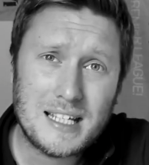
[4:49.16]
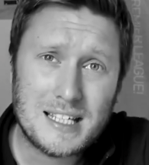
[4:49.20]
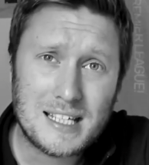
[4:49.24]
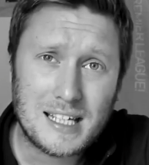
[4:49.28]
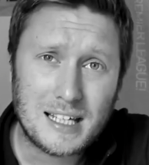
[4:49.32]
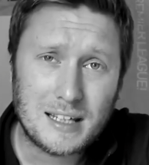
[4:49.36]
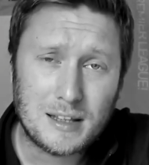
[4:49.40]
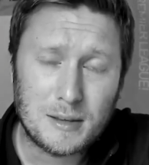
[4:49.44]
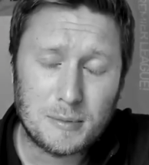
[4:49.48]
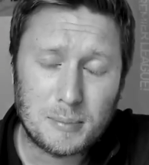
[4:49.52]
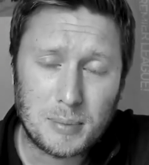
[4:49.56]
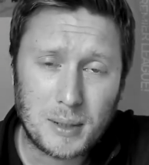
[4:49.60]

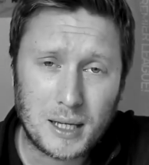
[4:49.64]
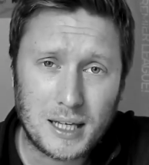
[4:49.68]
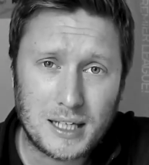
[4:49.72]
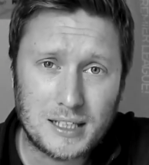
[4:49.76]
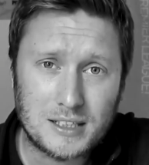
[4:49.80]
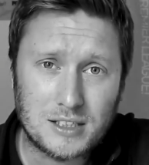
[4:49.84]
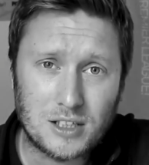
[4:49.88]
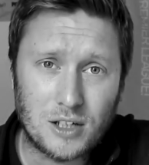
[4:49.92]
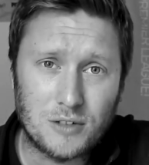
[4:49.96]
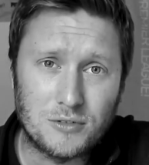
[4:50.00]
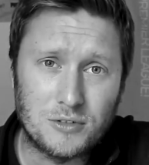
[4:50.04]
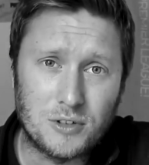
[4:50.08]
In
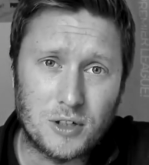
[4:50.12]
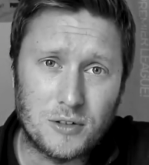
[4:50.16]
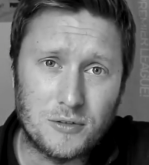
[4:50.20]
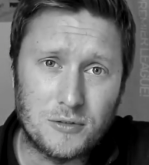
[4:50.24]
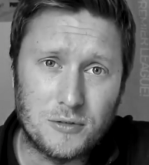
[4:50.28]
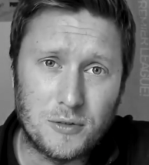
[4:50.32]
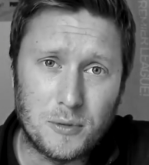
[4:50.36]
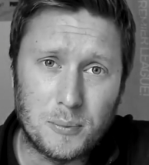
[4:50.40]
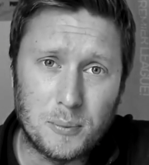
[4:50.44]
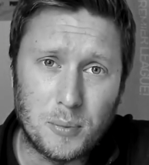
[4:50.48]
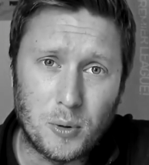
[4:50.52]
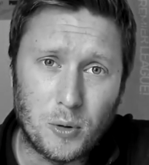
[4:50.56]
18th place,
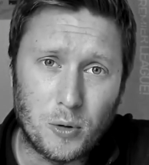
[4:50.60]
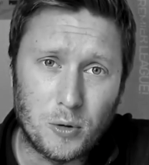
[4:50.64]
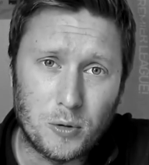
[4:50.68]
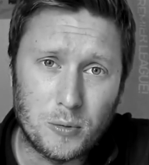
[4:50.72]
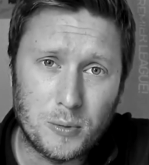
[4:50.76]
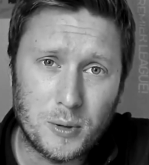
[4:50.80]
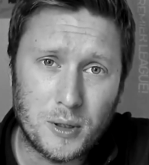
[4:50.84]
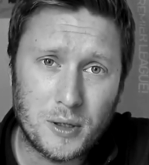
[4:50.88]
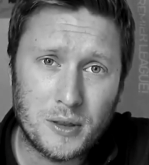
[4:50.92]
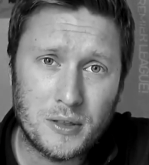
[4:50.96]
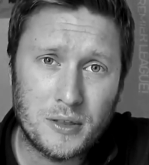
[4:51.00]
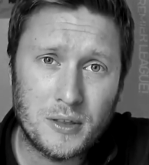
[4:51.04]
I've gone for
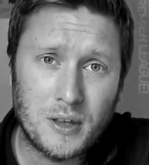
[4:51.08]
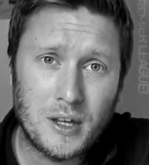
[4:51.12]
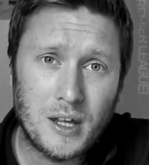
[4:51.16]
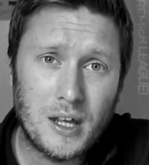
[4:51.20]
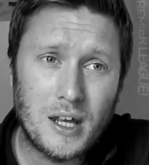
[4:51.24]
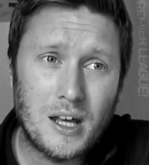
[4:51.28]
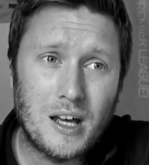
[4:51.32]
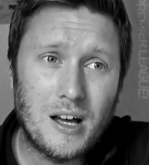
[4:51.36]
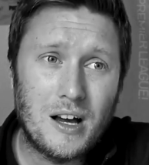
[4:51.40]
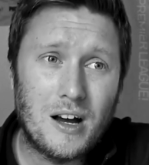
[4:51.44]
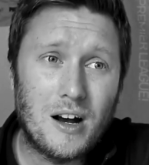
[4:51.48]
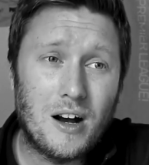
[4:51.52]

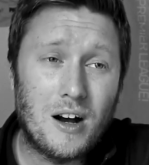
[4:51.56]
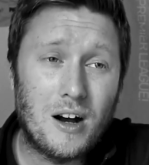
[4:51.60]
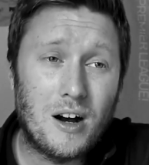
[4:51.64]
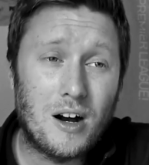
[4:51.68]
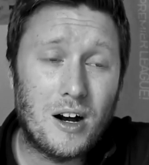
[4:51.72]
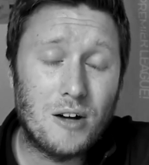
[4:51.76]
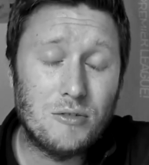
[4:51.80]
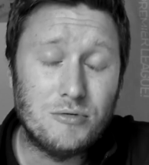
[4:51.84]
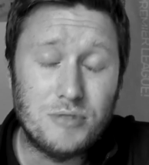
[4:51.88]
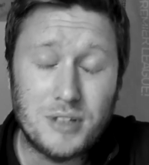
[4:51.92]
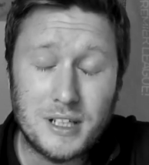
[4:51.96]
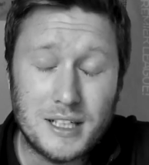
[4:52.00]
Bournemouth.
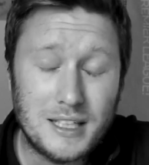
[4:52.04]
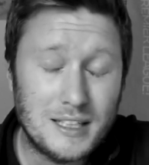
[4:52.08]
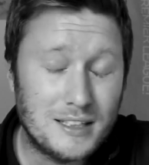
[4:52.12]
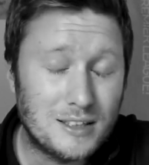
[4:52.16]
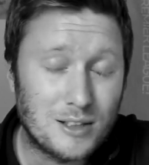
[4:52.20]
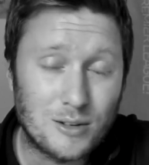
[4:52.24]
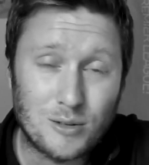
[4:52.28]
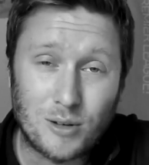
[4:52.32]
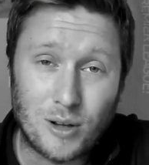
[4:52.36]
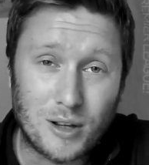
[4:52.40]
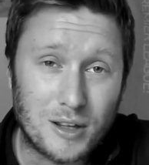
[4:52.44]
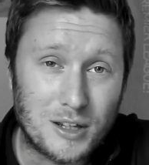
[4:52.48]
I
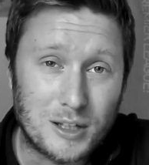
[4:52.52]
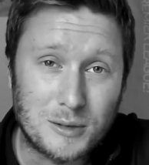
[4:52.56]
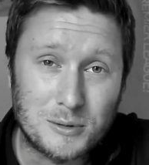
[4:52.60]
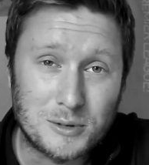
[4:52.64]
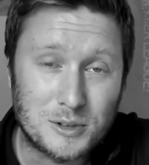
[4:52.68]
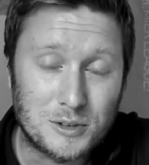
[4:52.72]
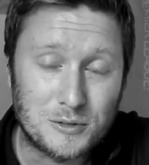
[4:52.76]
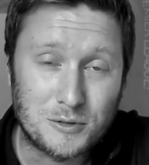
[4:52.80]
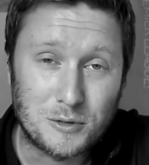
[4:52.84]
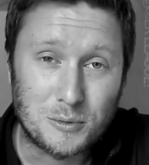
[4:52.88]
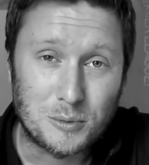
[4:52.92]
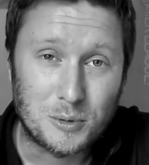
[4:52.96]
really don't
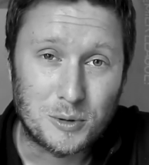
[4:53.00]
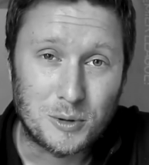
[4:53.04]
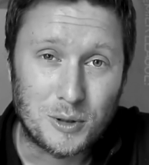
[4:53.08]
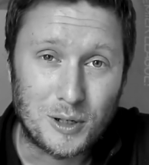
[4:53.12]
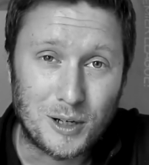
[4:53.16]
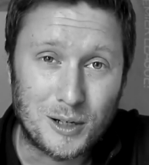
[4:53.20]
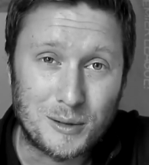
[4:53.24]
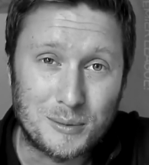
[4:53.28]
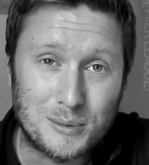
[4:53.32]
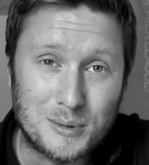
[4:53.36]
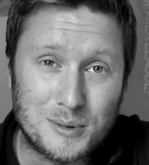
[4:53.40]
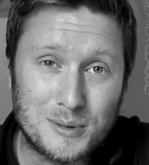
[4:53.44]
like them as a
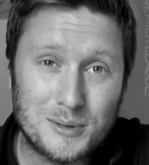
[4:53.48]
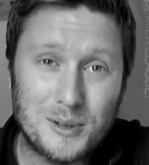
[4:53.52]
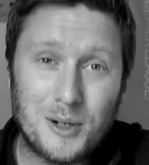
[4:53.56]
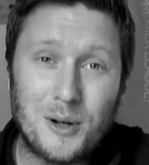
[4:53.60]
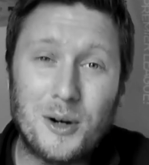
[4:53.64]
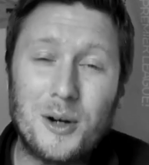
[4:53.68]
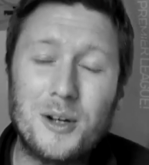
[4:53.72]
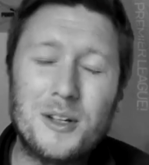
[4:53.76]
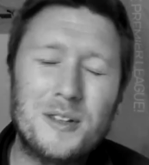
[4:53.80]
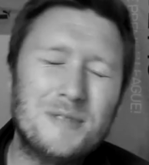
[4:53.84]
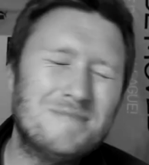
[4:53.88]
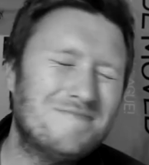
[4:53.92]
football club.